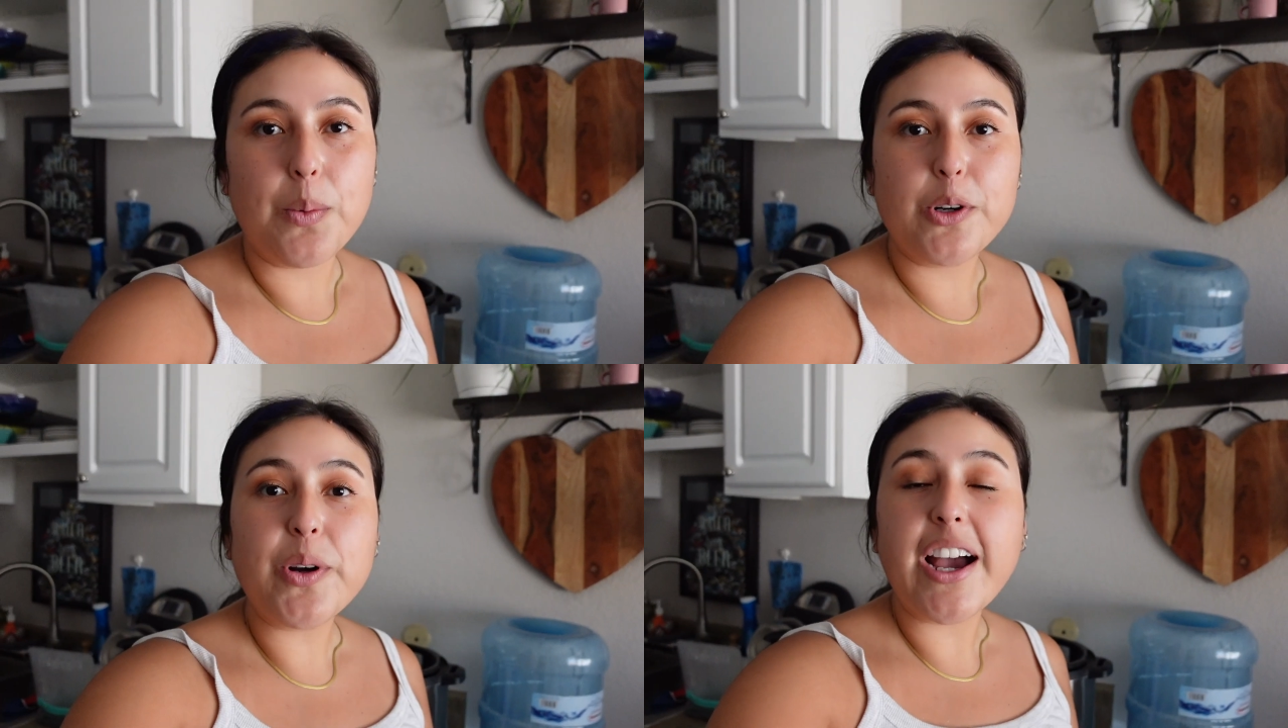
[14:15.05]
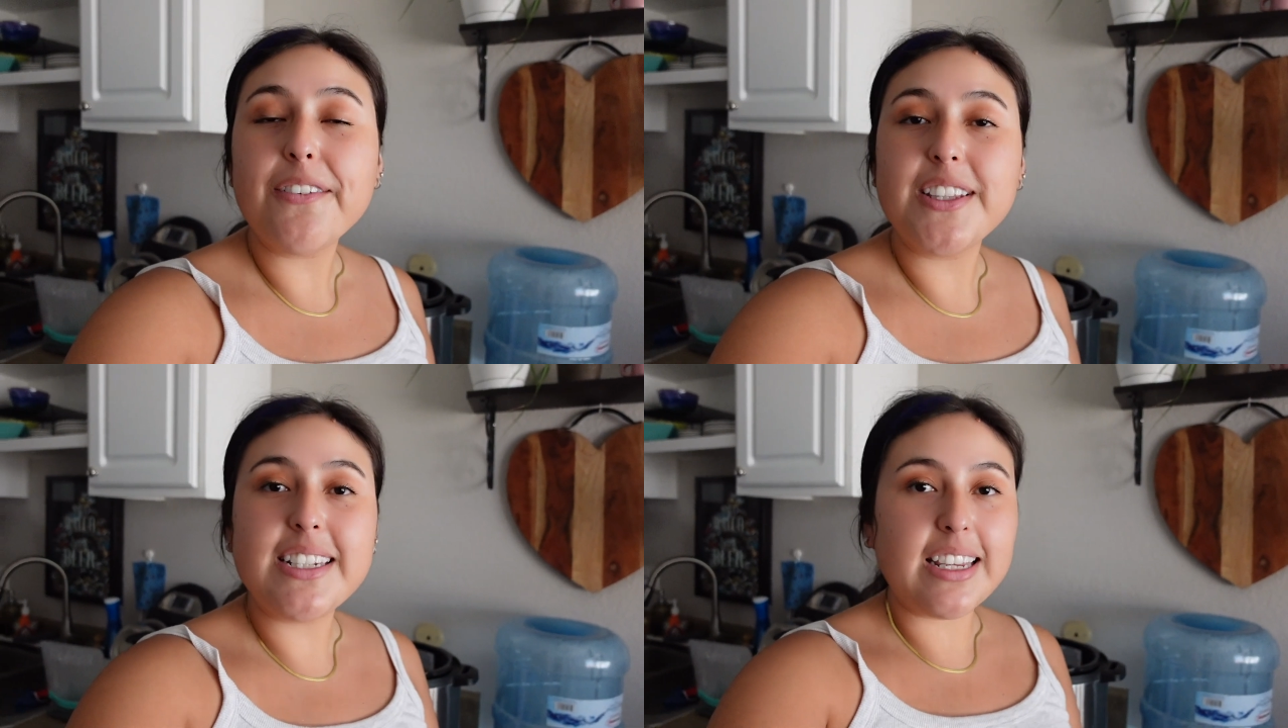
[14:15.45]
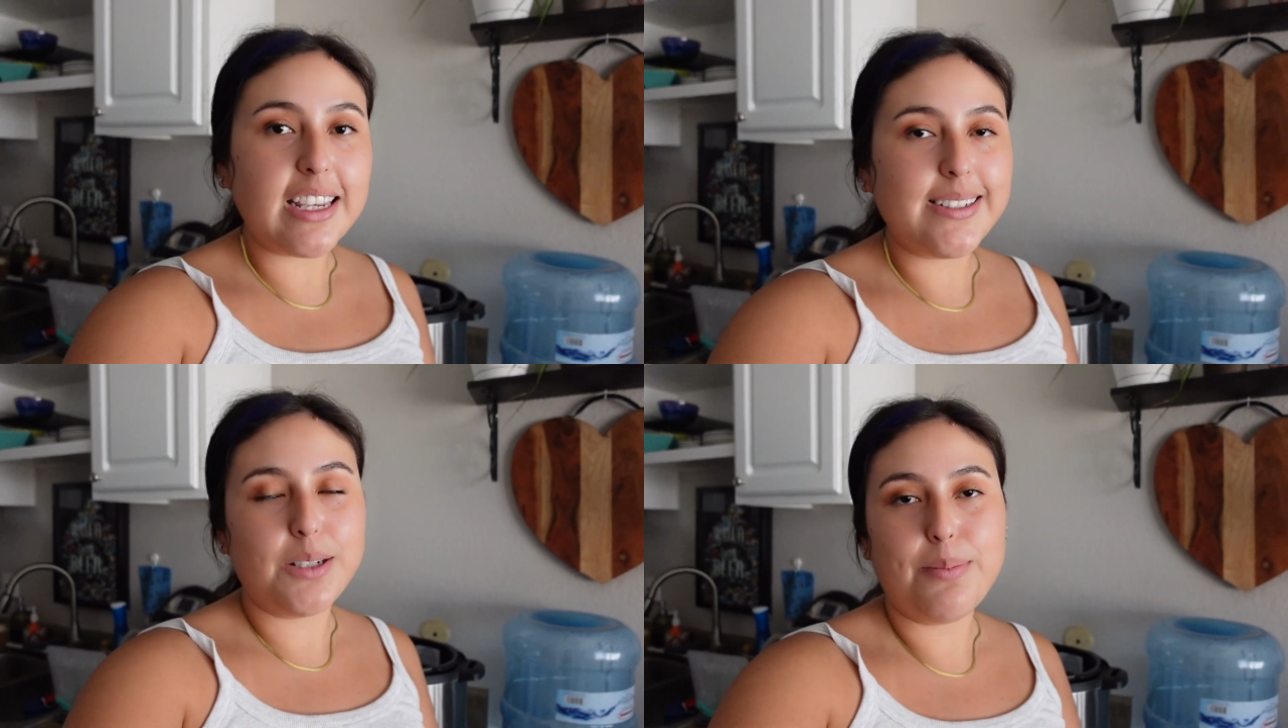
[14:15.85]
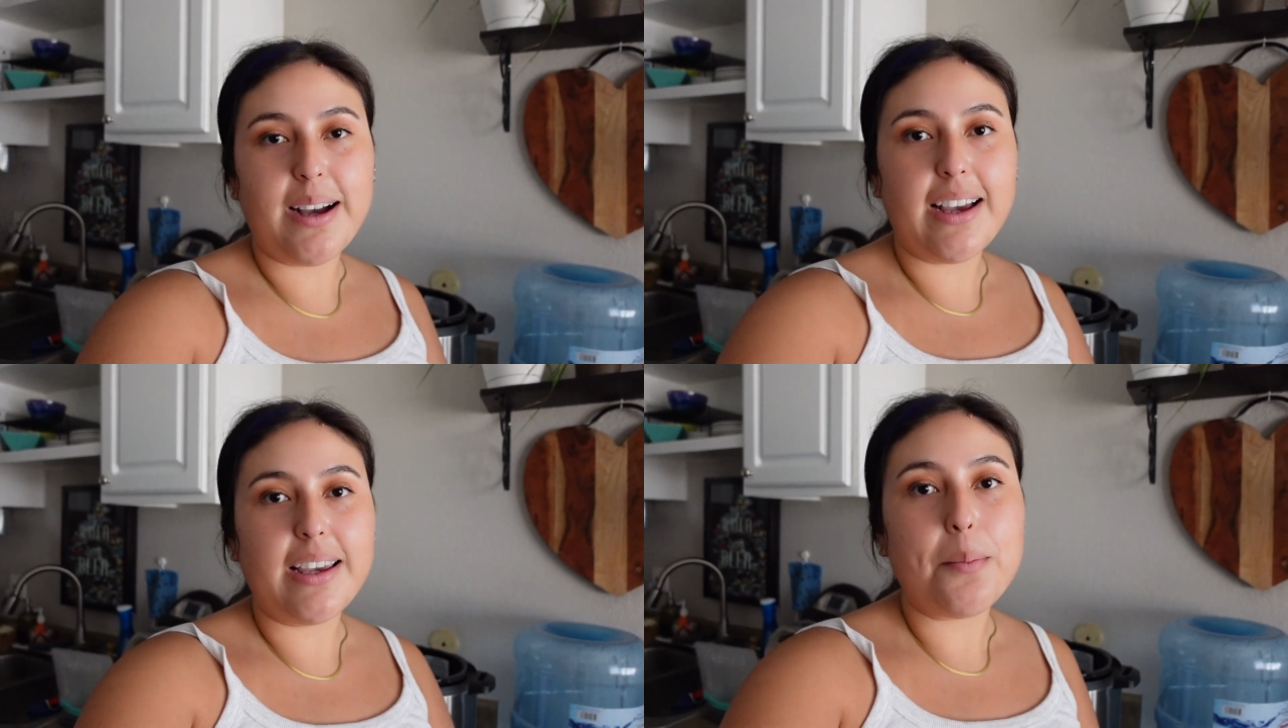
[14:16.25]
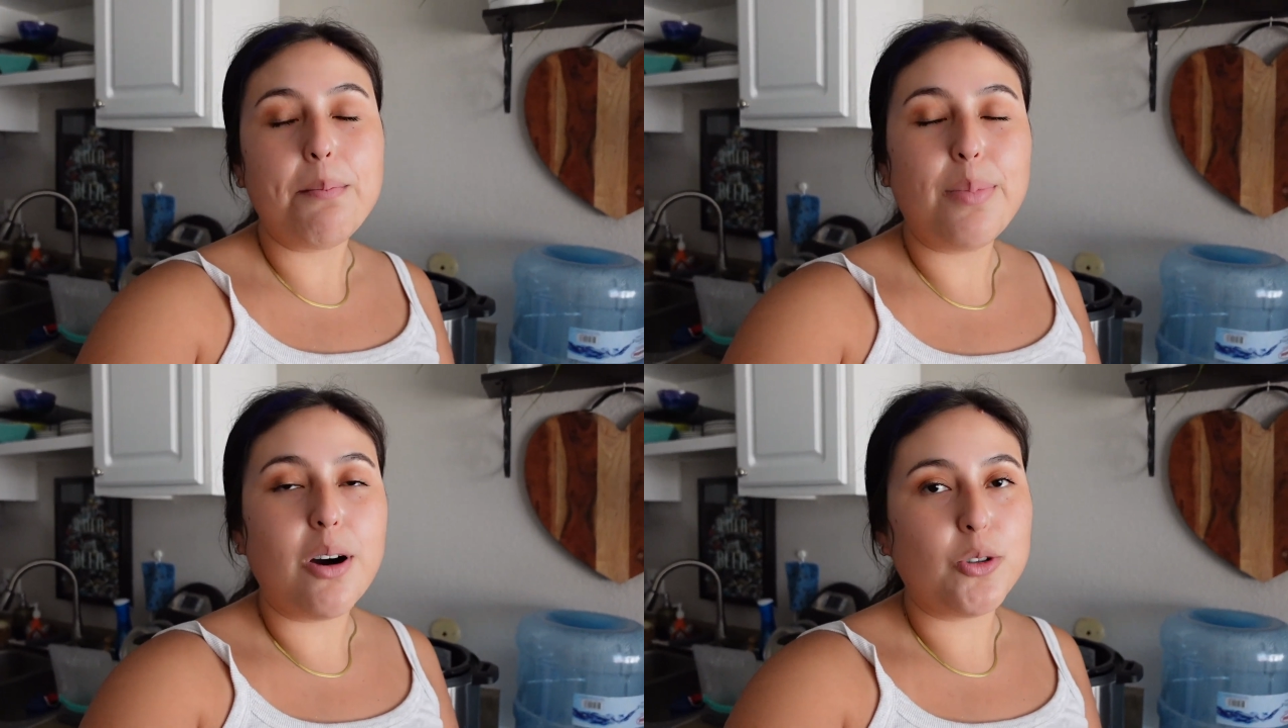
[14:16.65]
we don't have the need to buy
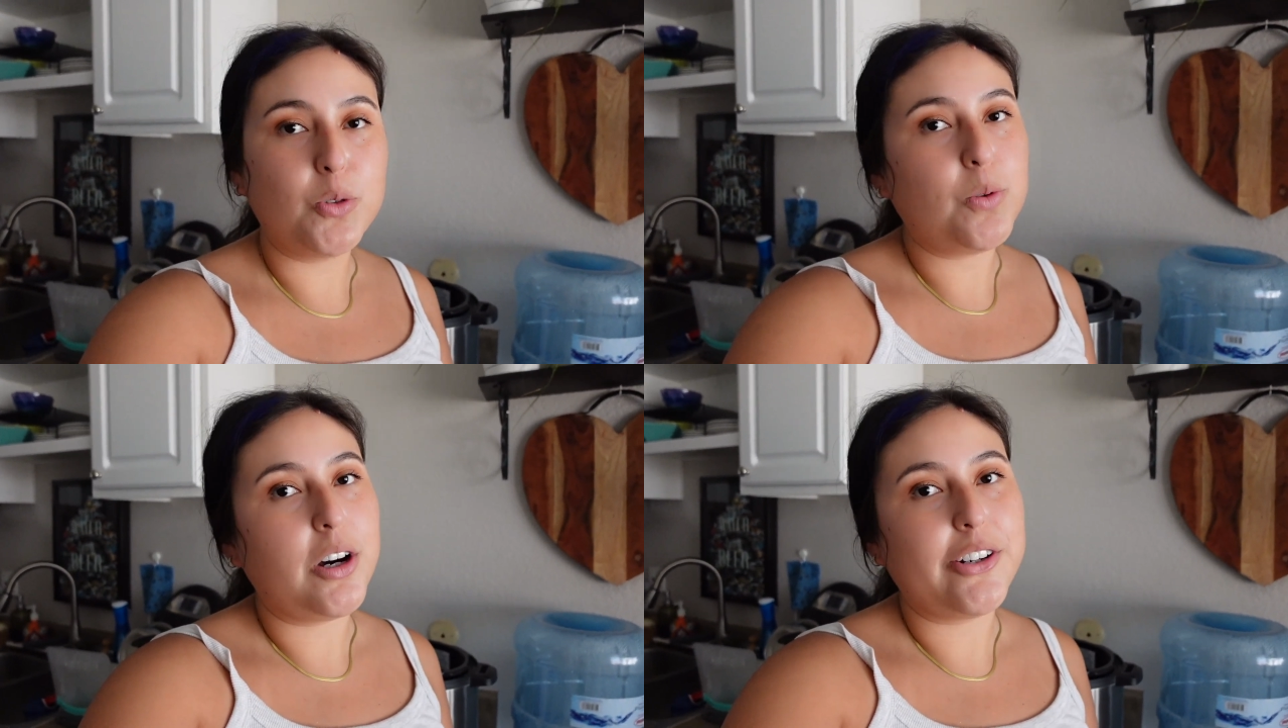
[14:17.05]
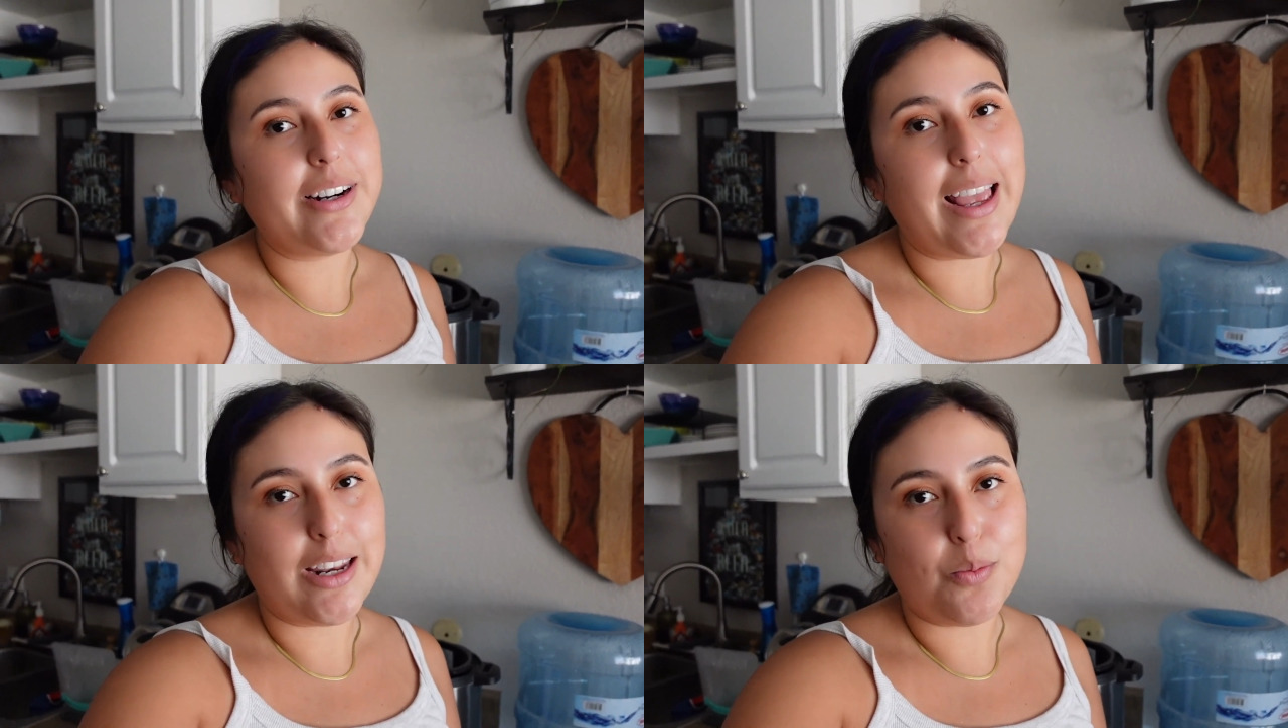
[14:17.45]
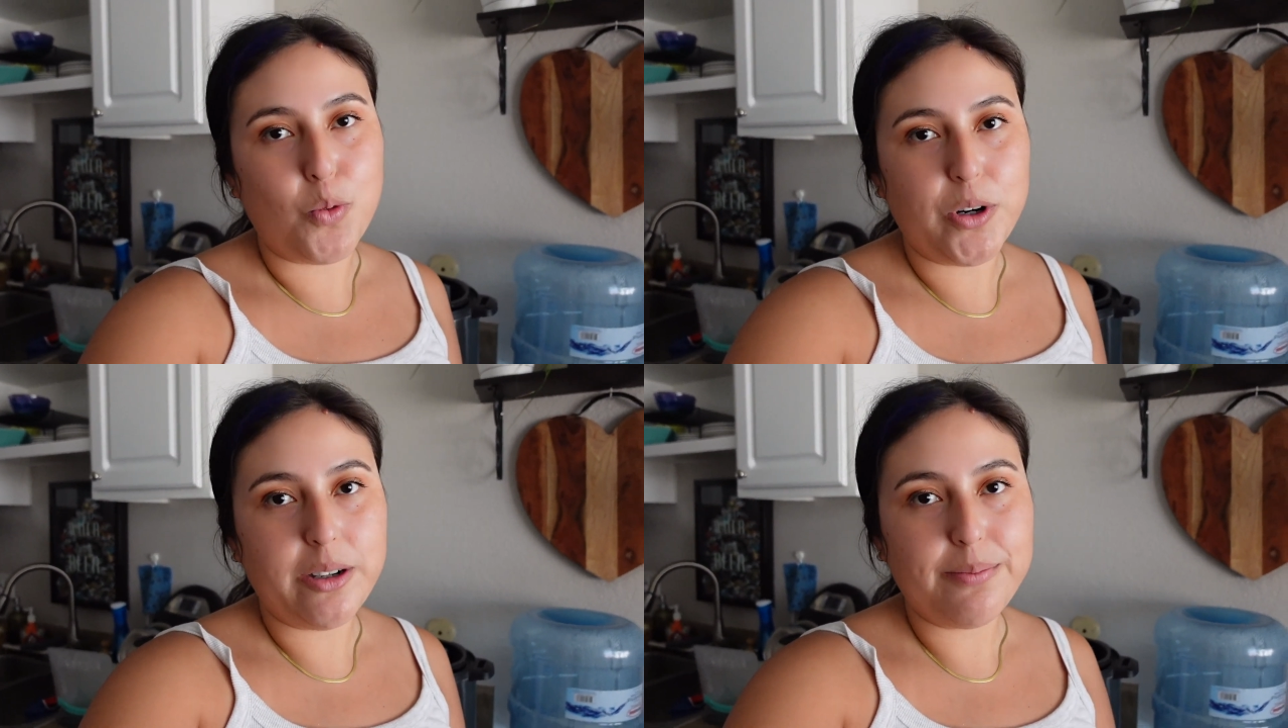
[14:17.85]
bottled water anymore.